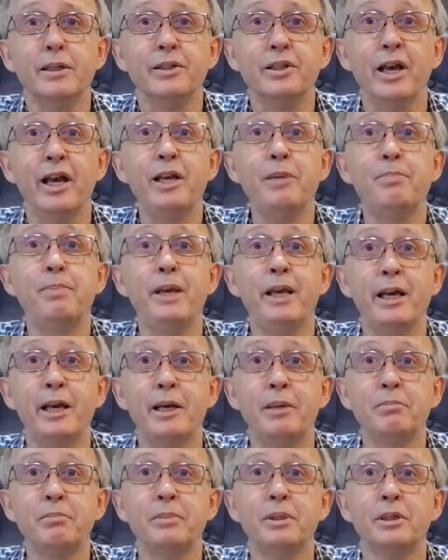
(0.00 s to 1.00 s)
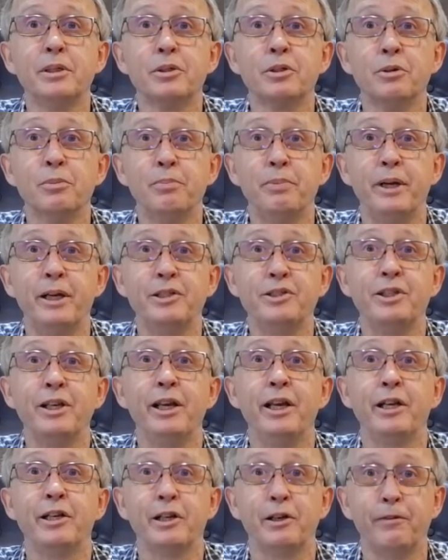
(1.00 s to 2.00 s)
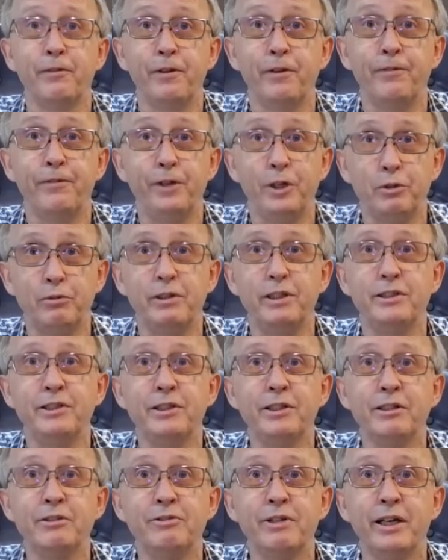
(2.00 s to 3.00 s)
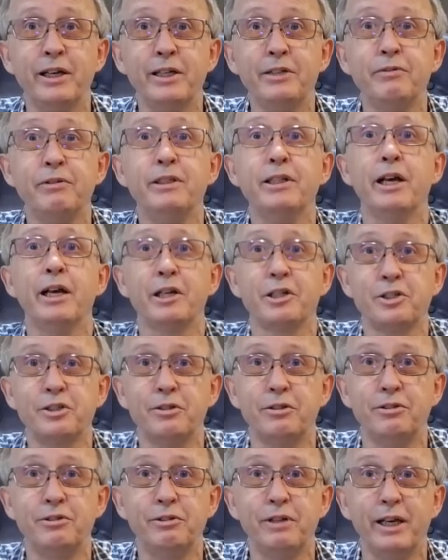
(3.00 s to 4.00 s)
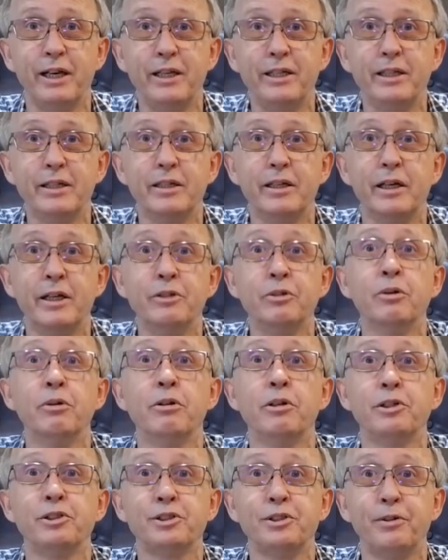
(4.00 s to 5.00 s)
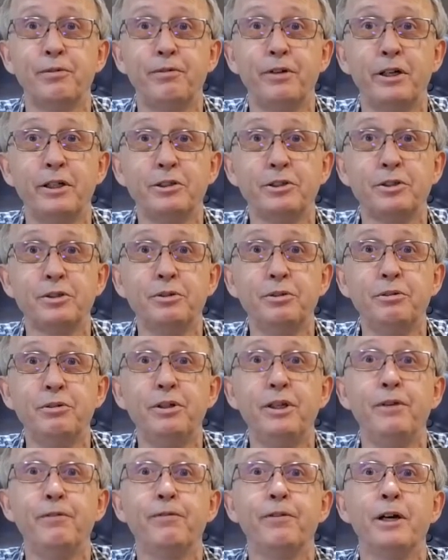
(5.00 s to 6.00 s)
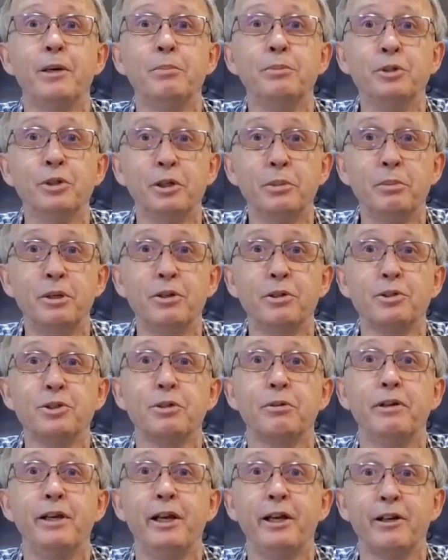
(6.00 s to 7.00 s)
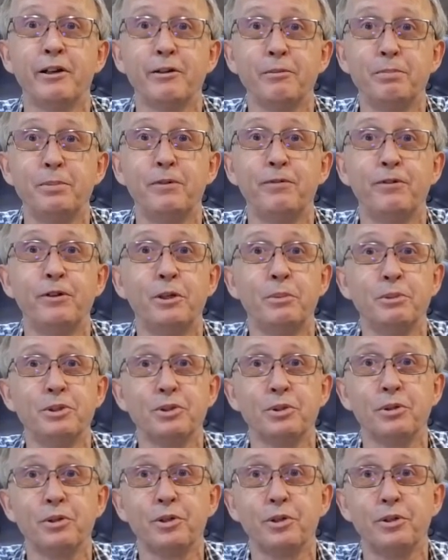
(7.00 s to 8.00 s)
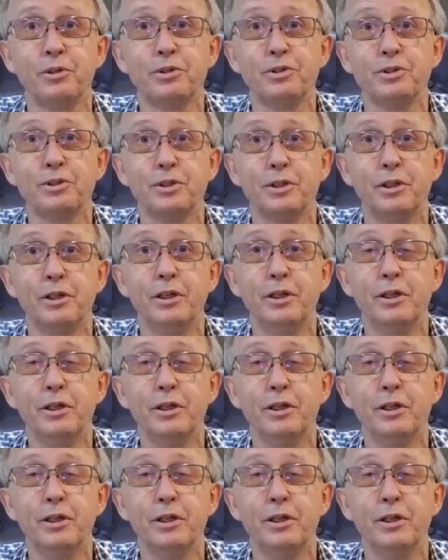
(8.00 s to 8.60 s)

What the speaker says: The APM compares aircraft theoretical drag with actual drag and alerts the flight crew if abnormal loss of aircraft performance occurs.